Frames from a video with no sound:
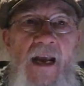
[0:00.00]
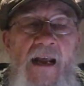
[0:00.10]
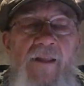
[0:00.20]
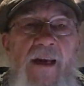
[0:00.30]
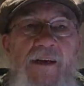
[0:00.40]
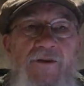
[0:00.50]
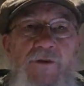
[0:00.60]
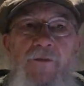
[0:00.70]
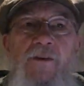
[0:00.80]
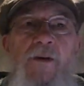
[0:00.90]
And then it's
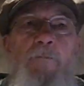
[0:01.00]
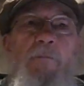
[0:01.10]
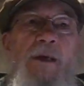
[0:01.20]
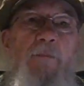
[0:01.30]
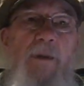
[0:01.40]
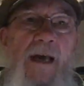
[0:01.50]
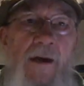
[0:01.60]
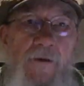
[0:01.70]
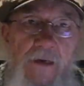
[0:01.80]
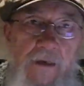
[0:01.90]
served in a big
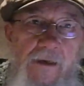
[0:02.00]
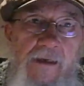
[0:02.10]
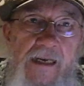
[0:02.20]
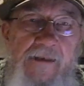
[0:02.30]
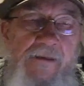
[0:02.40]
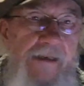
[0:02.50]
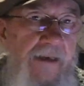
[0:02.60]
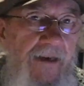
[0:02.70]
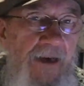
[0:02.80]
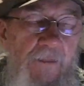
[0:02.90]
platter and nicely
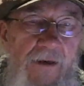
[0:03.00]
cut up.